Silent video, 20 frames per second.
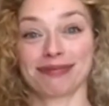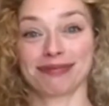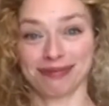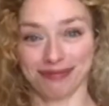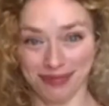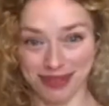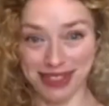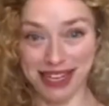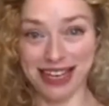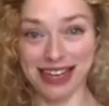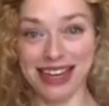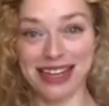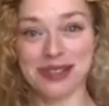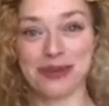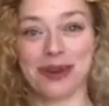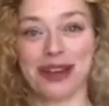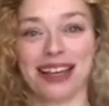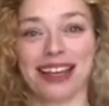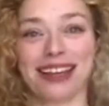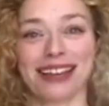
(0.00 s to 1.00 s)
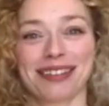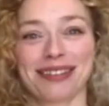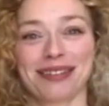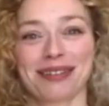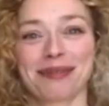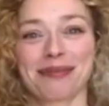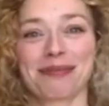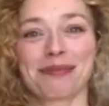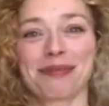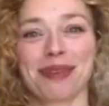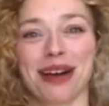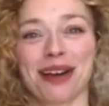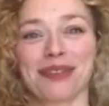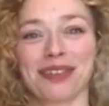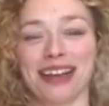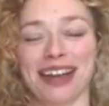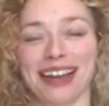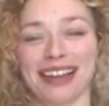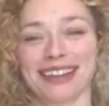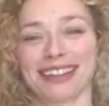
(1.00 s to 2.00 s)
See you next week. Bye for
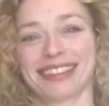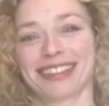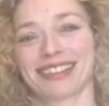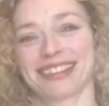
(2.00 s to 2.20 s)
now.